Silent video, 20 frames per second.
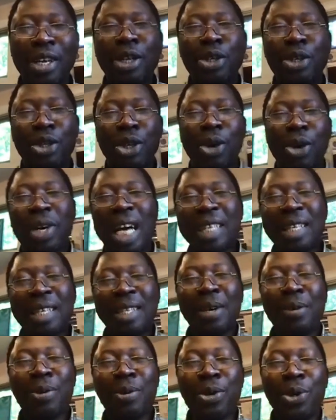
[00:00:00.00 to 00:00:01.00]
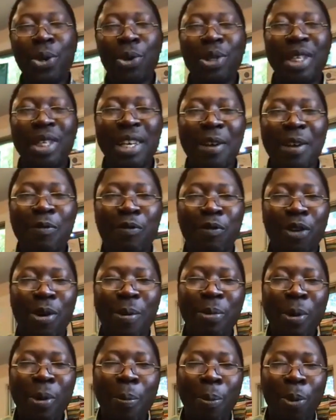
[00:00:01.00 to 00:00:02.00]
So rather than using
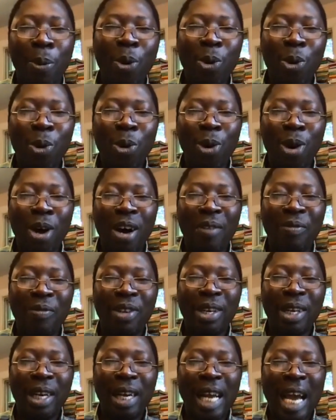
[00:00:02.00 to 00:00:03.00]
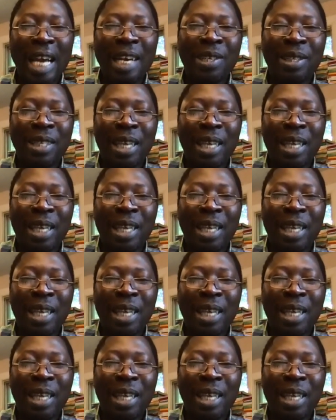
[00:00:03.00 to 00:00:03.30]
from the pool of the letters